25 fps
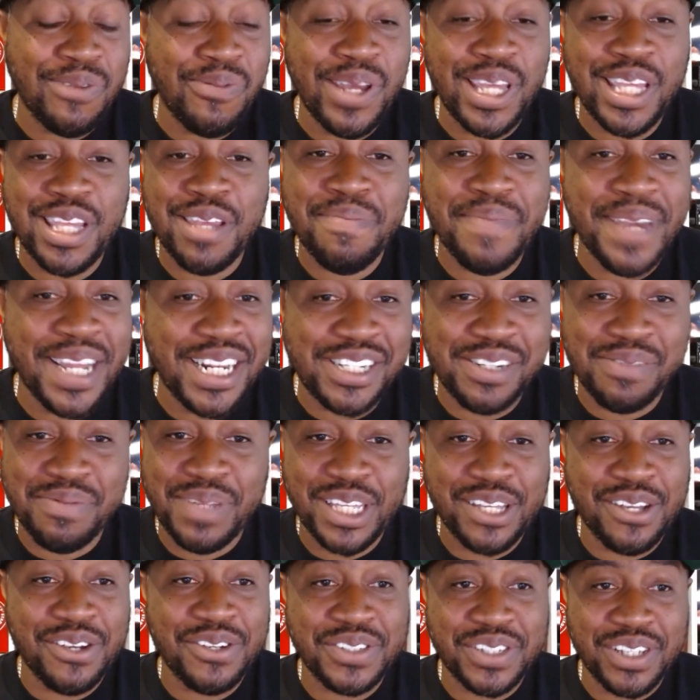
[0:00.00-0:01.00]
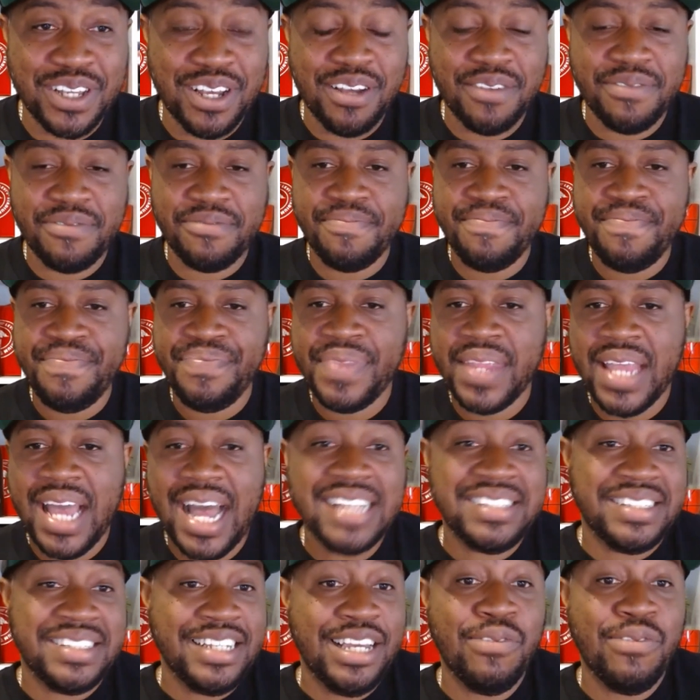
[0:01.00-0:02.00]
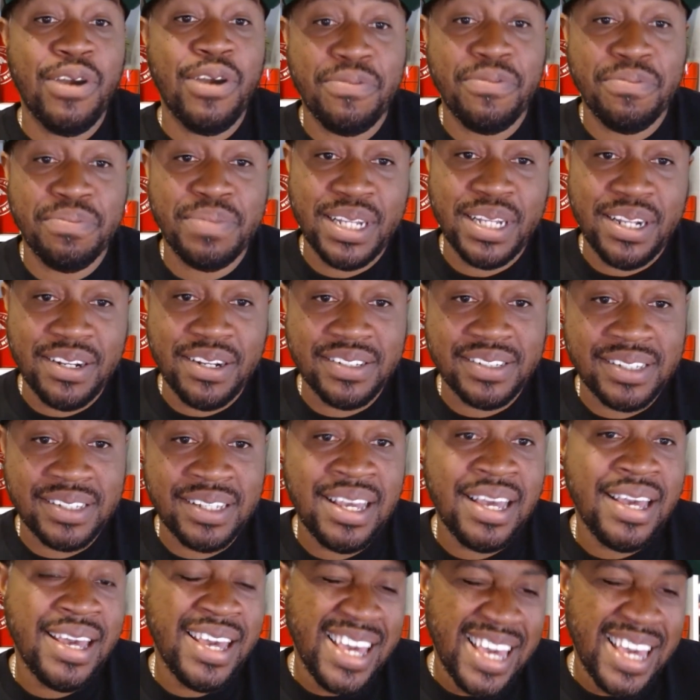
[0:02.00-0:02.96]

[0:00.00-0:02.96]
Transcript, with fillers: The week you bench him, he goes off. I stay away from players.